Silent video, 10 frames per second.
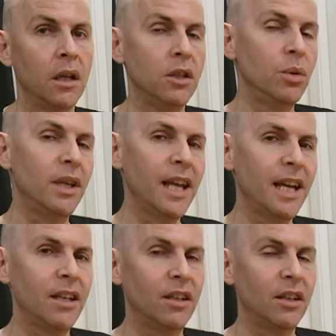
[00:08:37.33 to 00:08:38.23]
You
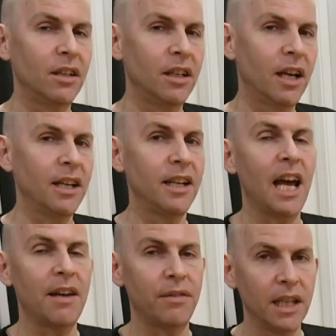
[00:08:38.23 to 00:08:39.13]
can't cut it in
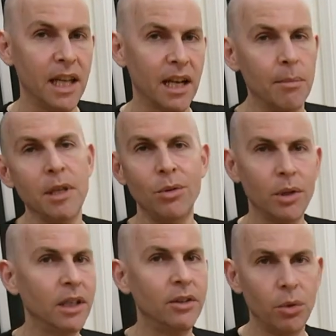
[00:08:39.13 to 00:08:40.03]
half again. I mean, you
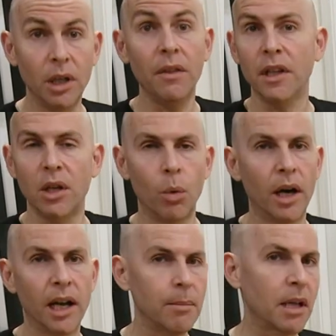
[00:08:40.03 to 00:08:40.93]
can do anything you
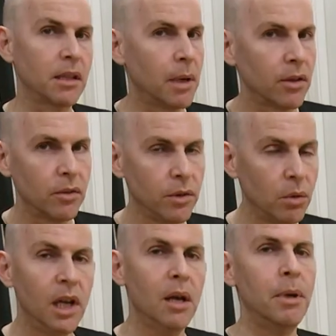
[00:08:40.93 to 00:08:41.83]
want, I'm not the boss of
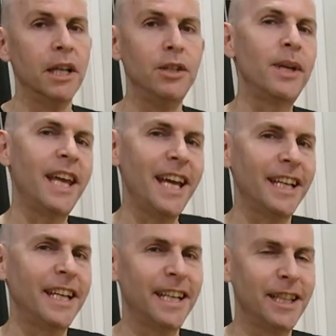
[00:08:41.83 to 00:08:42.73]
you, but you
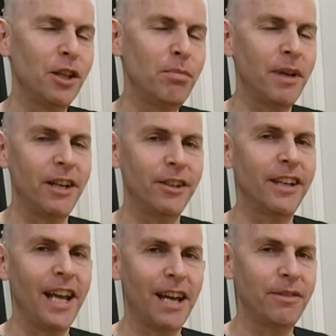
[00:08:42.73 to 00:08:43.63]
can't cut this pattern
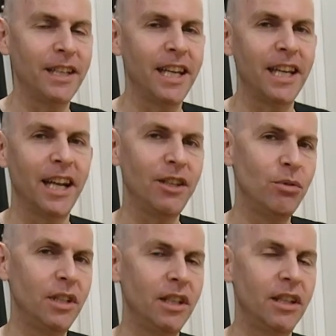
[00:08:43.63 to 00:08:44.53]
in half again like you
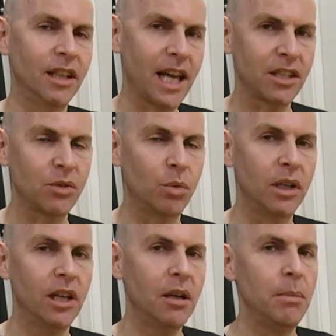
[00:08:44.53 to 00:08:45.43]
did the last
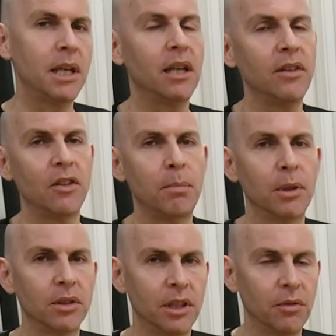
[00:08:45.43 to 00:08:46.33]
one because it's
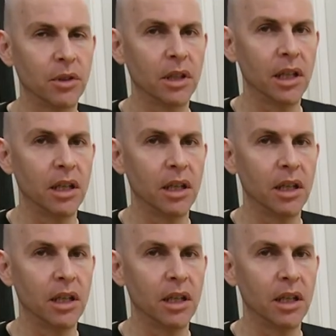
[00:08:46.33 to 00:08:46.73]
built differently.